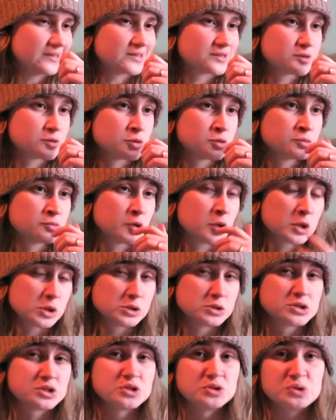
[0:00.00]
is
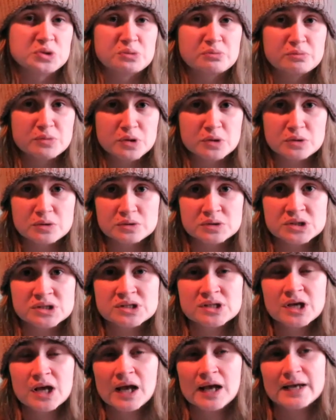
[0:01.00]
close to the
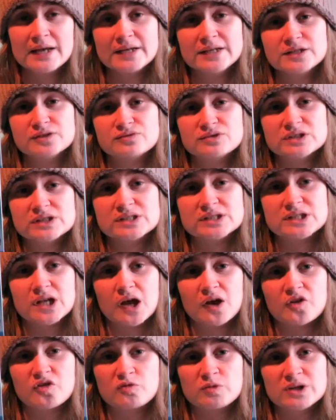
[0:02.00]
most, he's really
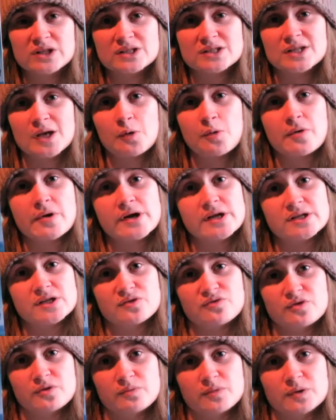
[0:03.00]
scared of being separated
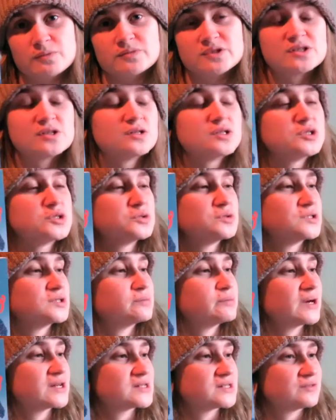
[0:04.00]
from them, so they do
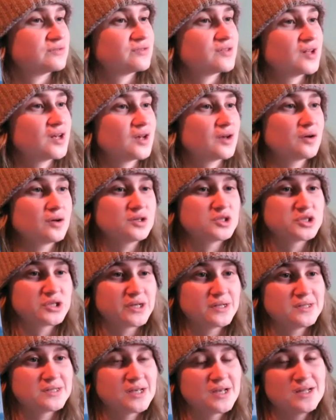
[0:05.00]
this massive thing on
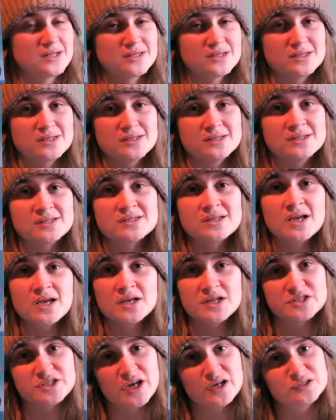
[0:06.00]
trying to get into this
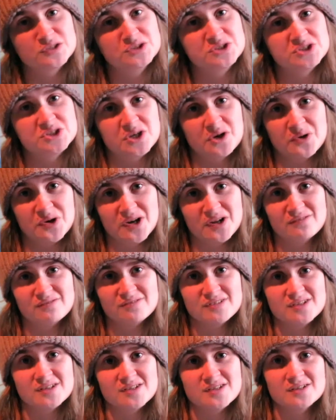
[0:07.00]
talent show and
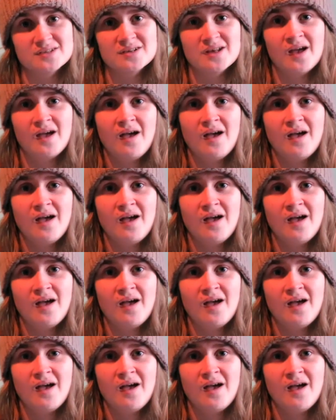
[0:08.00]
everything,